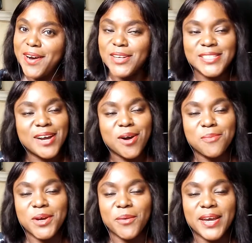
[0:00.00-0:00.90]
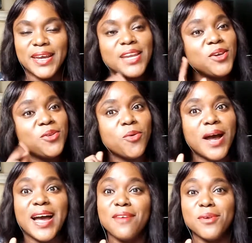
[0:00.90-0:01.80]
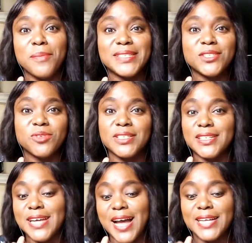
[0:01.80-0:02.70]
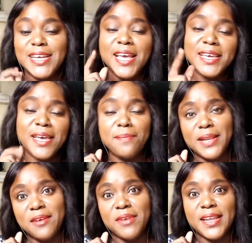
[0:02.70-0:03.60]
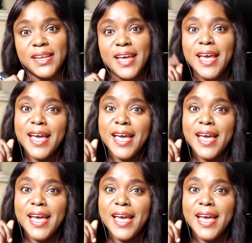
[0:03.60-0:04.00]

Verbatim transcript: until i come your way again you know i have your best interest at heart keep living